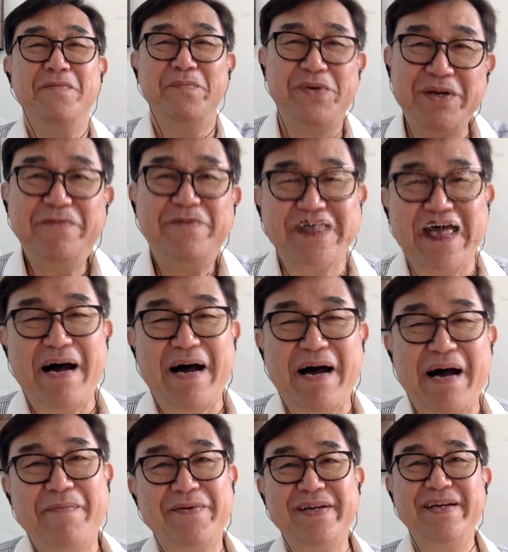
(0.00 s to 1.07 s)
brief
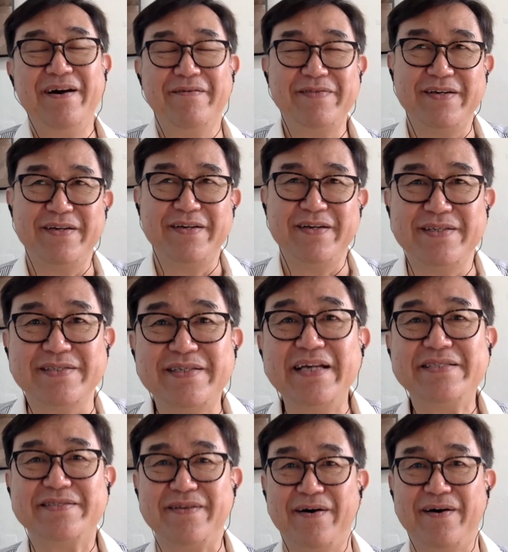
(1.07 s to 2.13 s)
summary of the
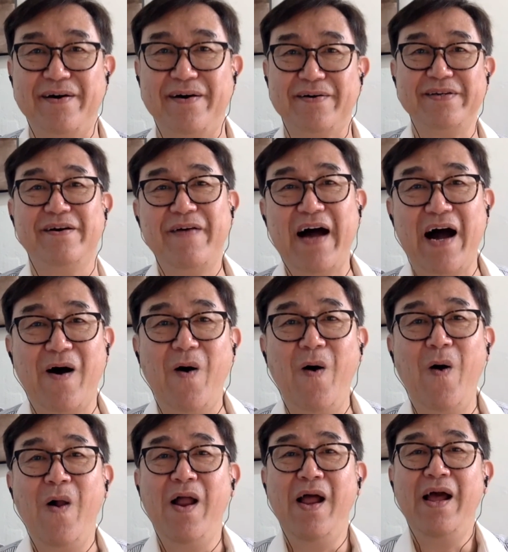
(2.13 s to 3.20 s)
success story of
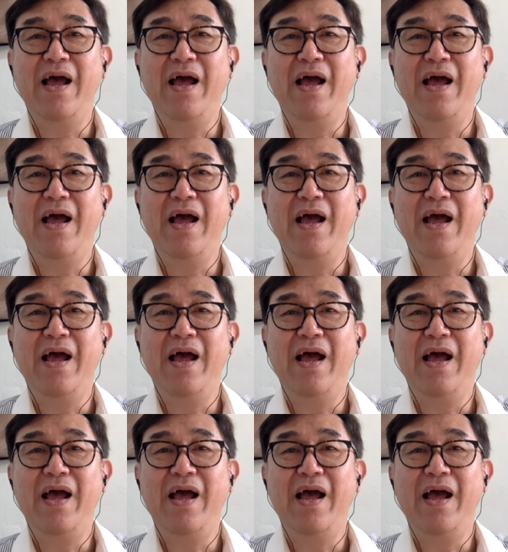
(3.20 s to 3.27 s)
how